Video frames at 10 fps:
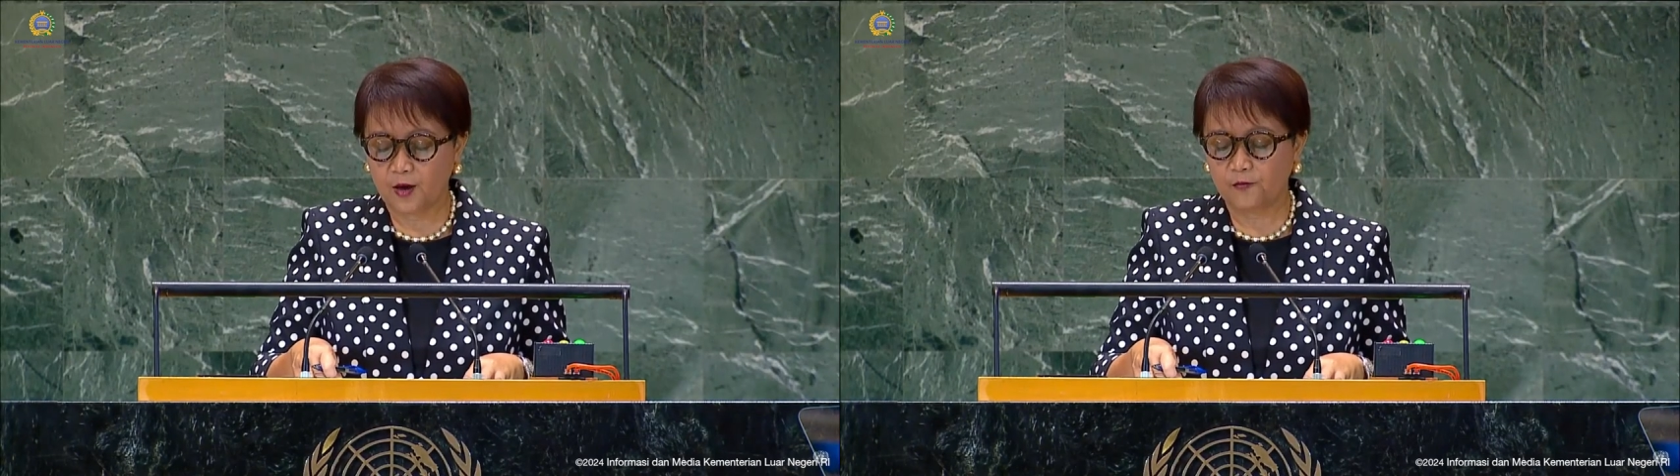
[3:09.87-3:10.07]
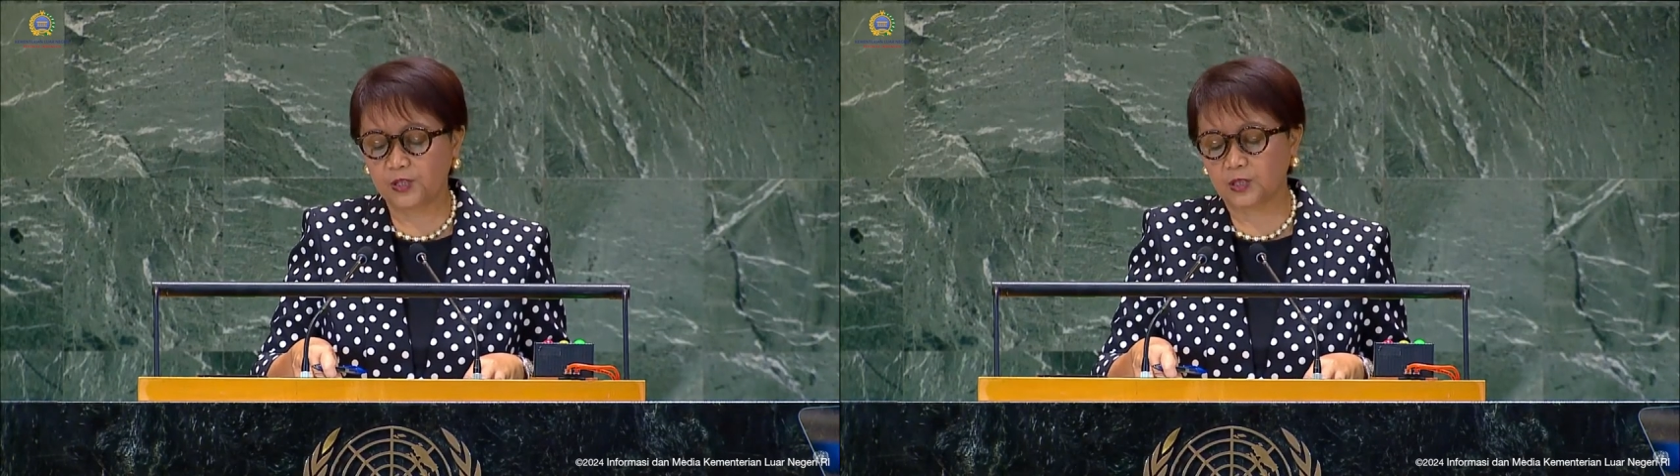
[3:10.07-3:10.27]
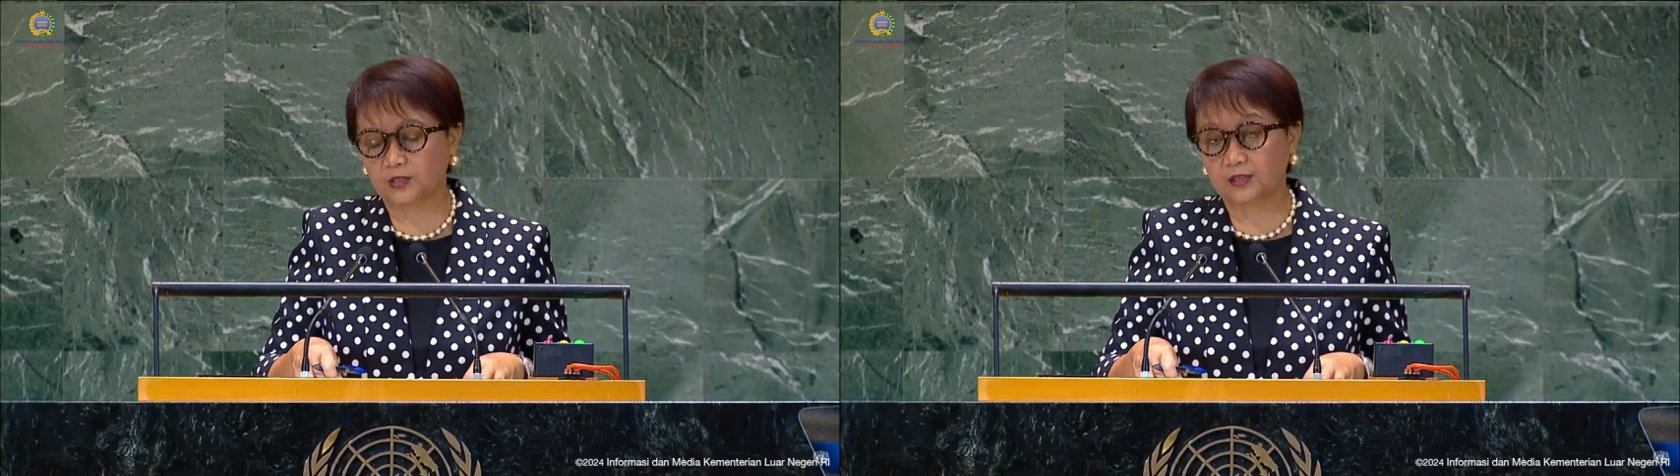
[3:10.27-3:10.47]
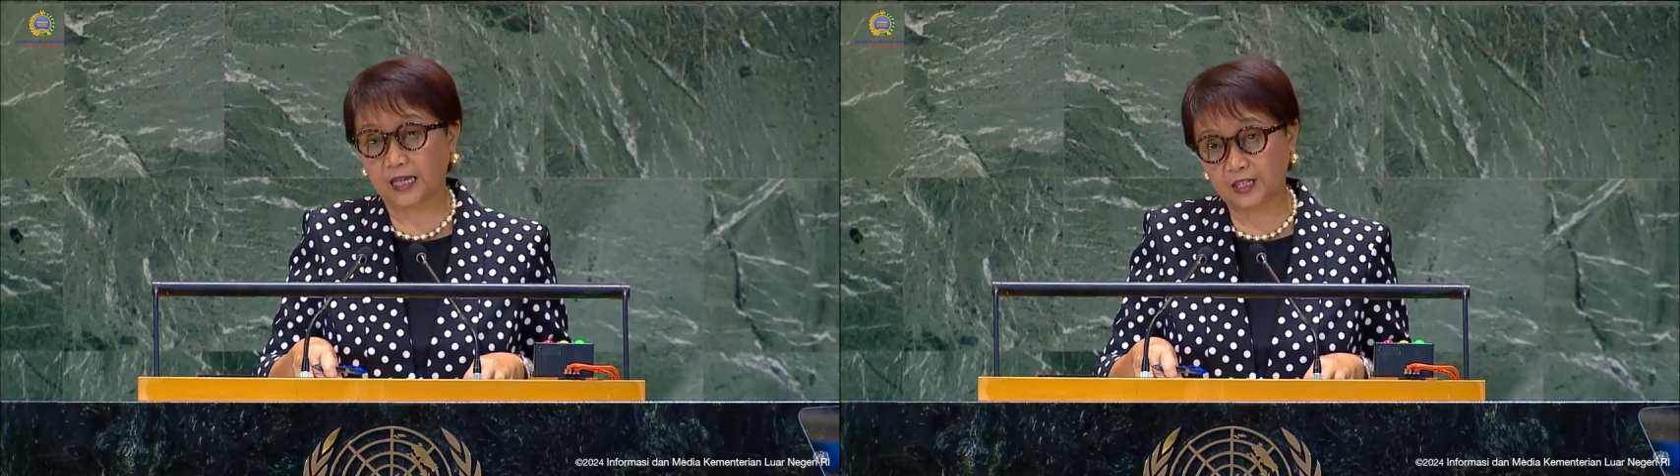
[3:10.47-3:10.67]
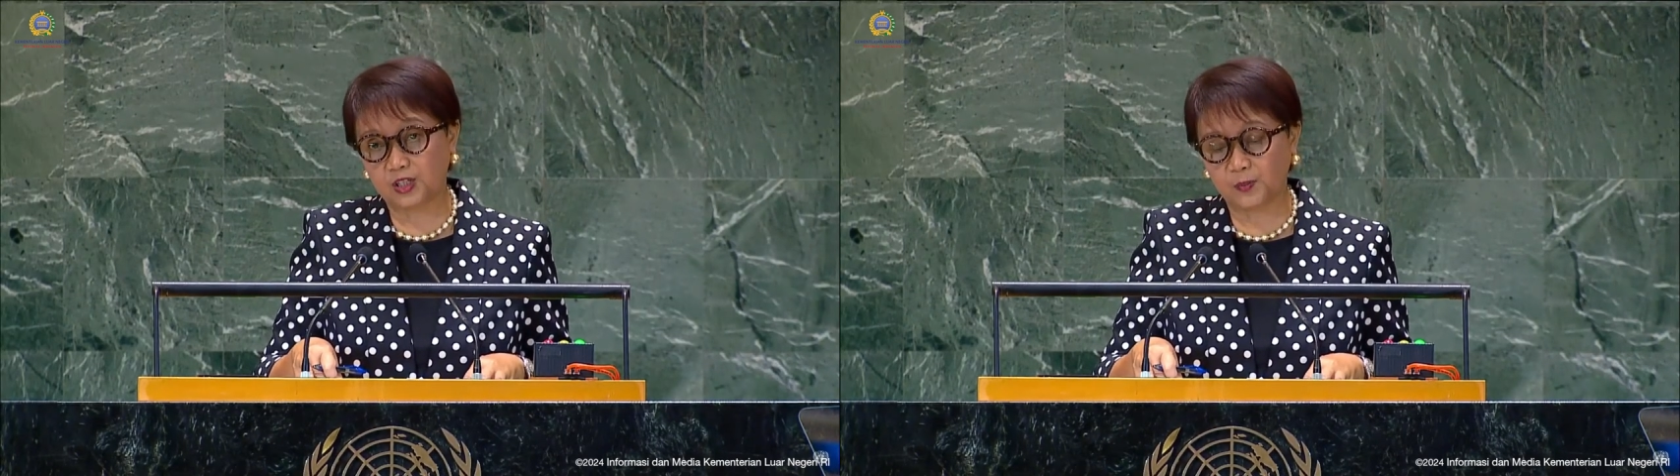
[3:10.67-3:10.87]
without
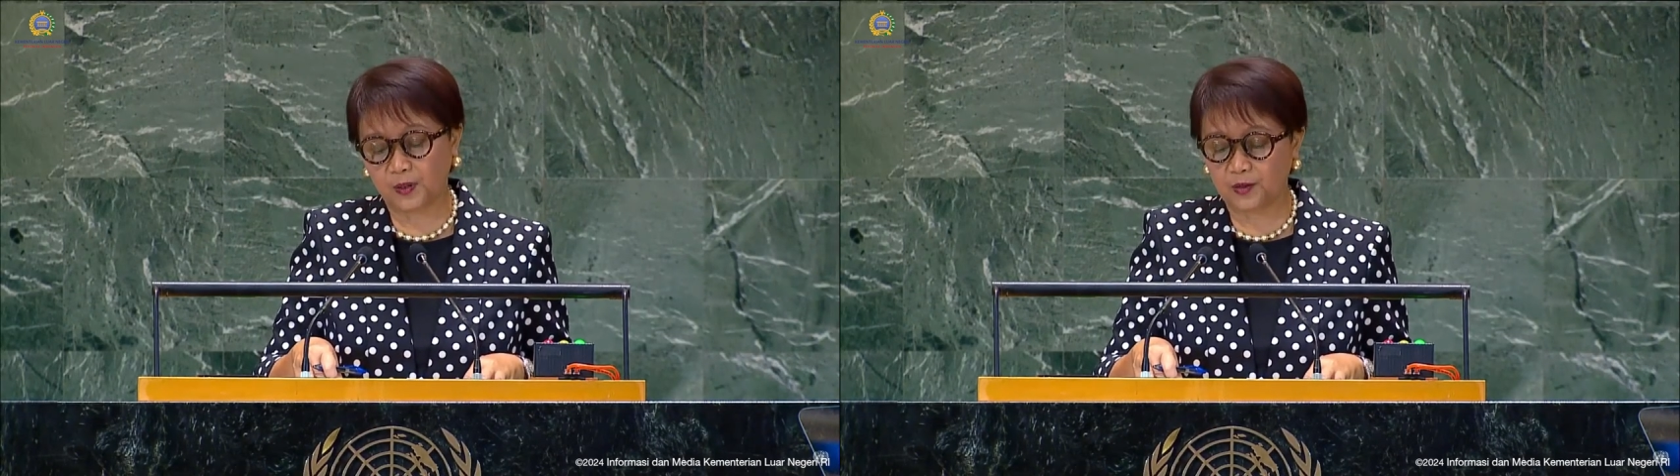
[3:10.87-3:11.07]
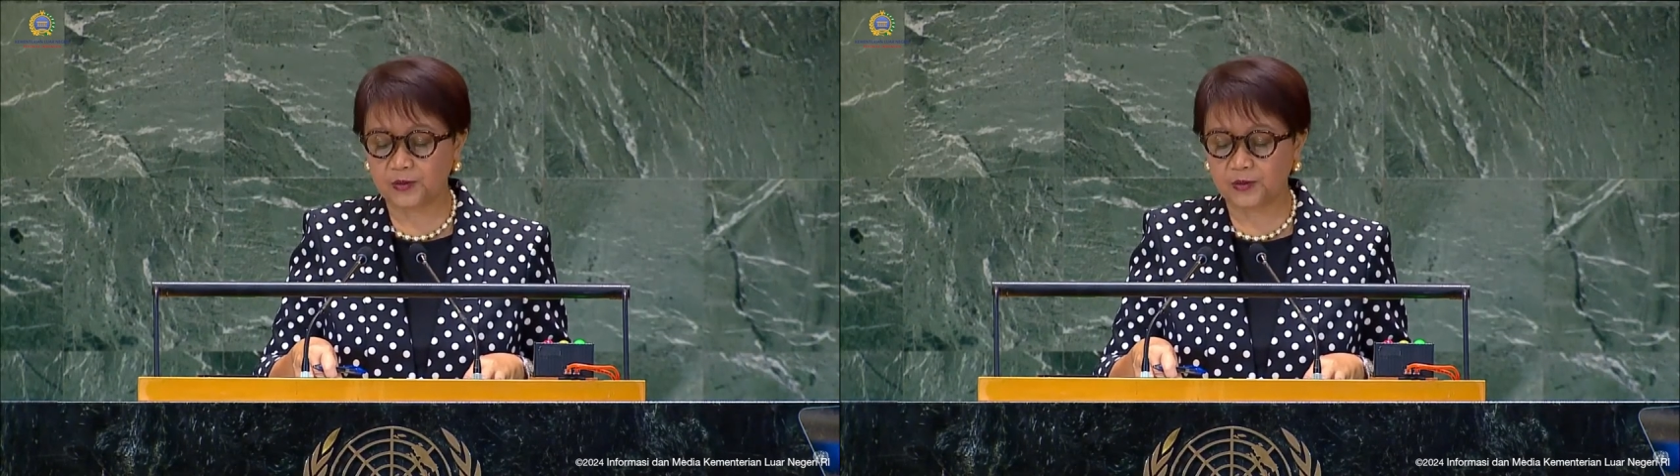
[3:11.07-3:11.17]
tangible